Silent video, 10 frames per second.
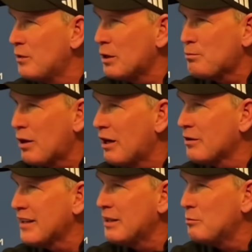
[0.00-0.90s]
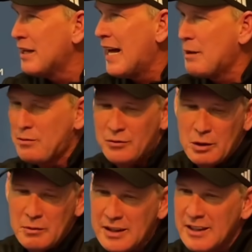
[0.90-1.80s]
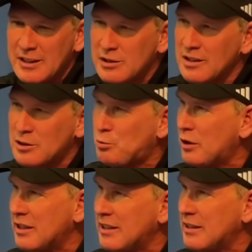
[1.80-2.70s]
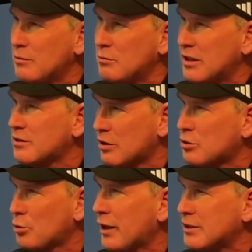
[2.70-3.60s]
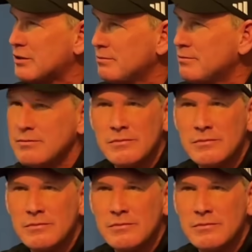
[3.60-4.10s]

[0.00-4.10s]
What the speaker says: They're proud of him and happy for him. It's a pretty neat situation.